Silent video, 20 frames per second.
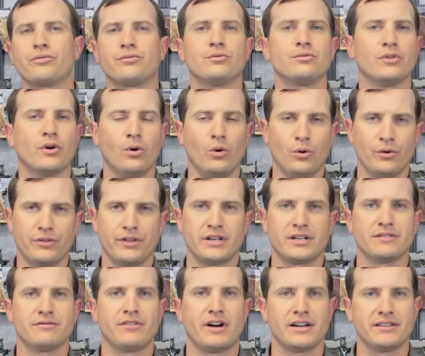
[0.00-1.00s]
through the whole
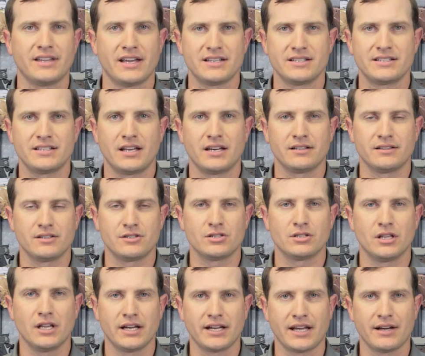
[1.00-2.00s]
thing to find that setting that
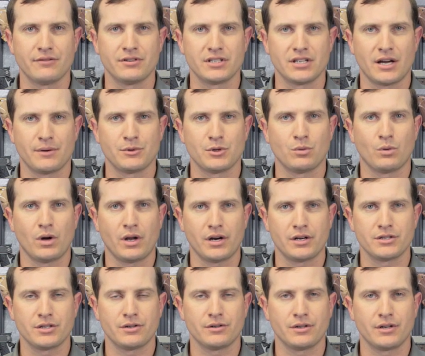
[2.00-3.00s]
you like every time you want
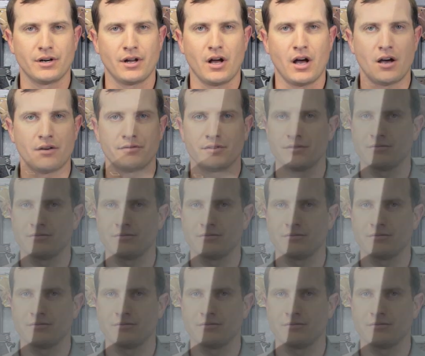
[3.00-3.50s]
to turn it off.